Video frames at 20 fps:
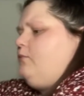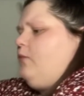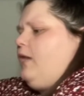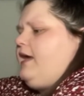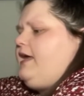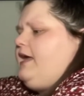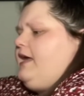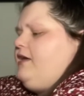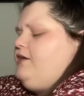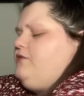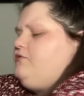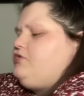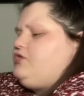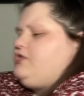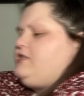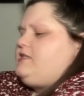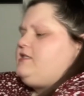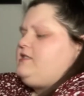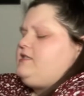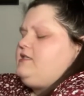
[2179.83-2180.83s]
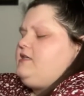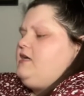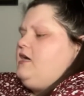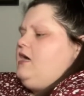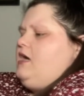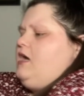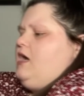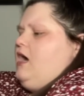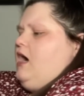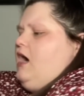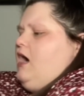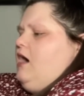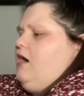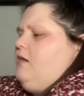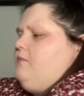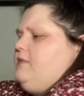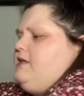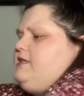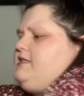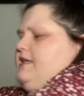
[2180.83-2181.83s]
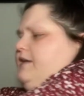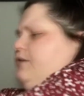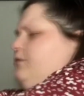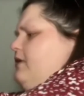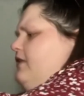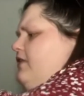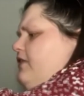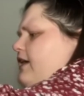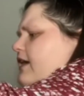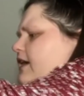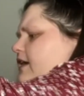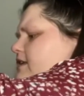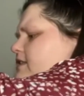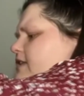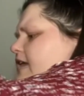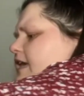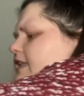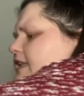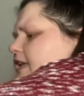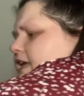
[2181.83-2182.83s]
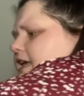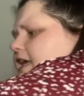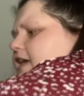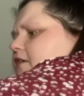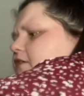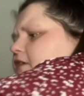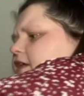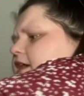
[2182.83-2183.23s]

Why can't you just deal with it? Take the heat or